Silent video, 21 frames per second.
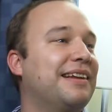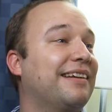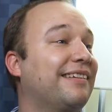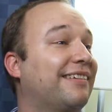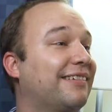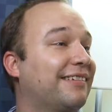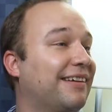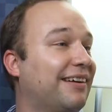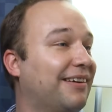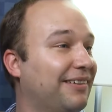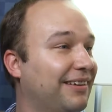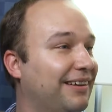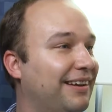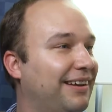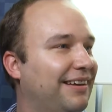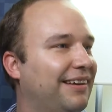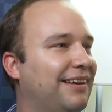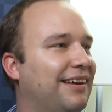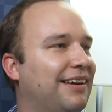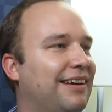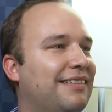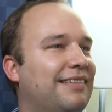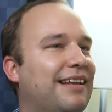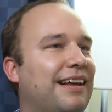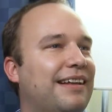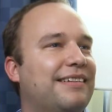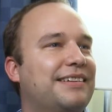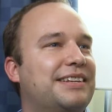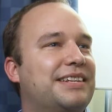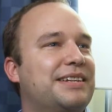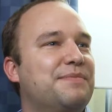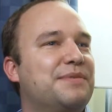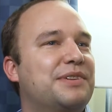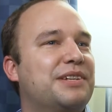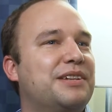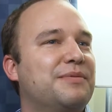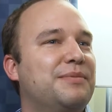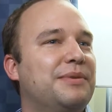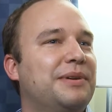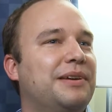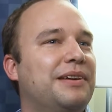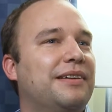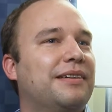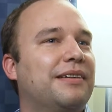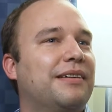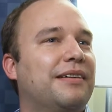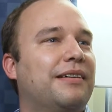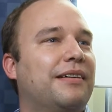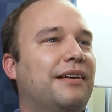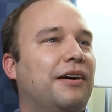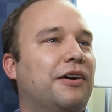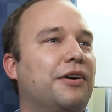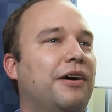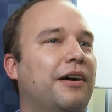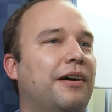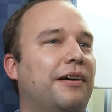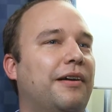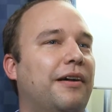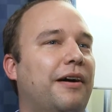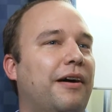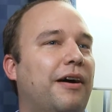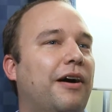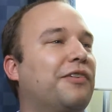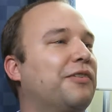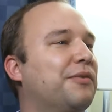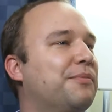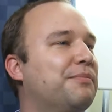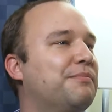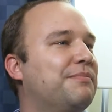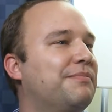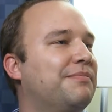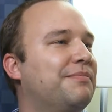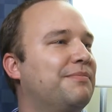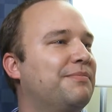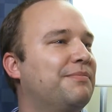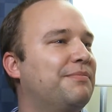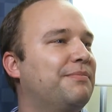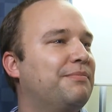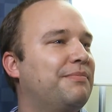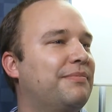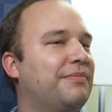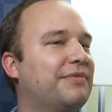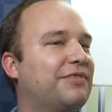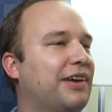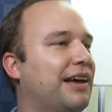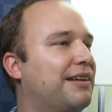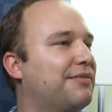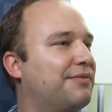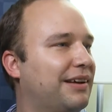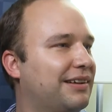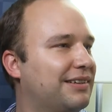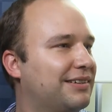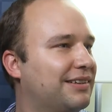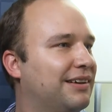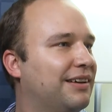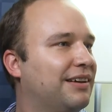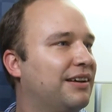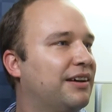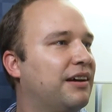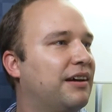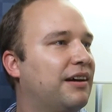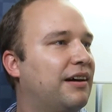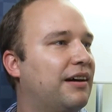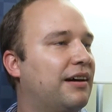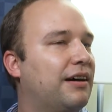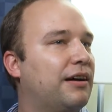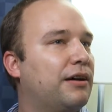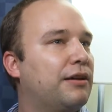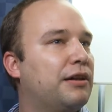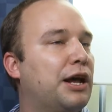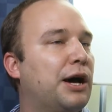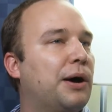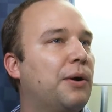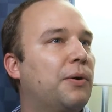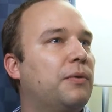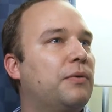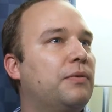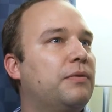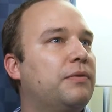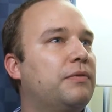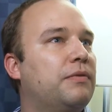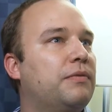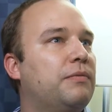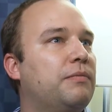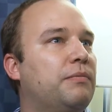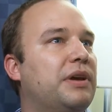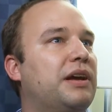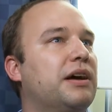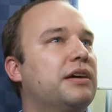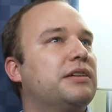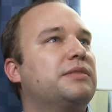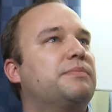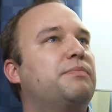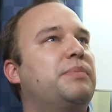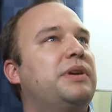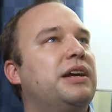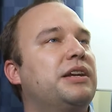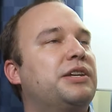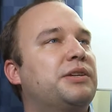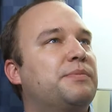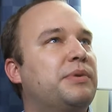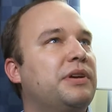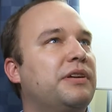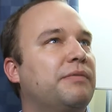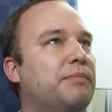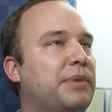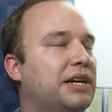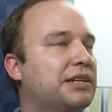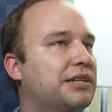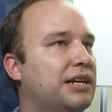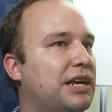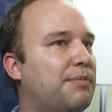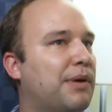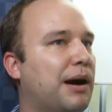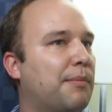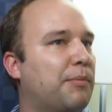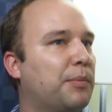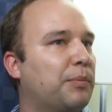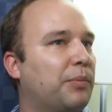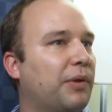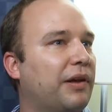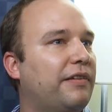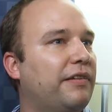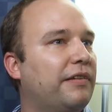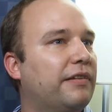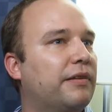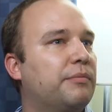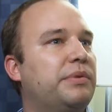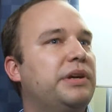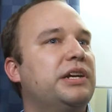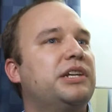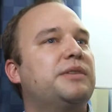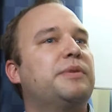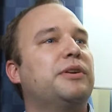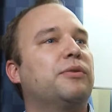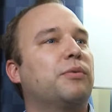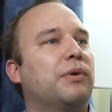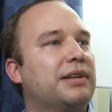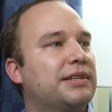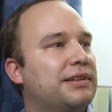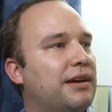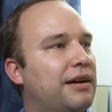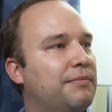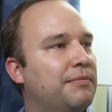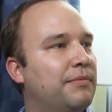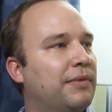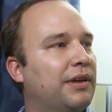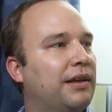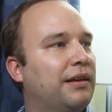necessarily. That seems to be an awesome side effect. Now, because hip-hop replaces the PHP runtime,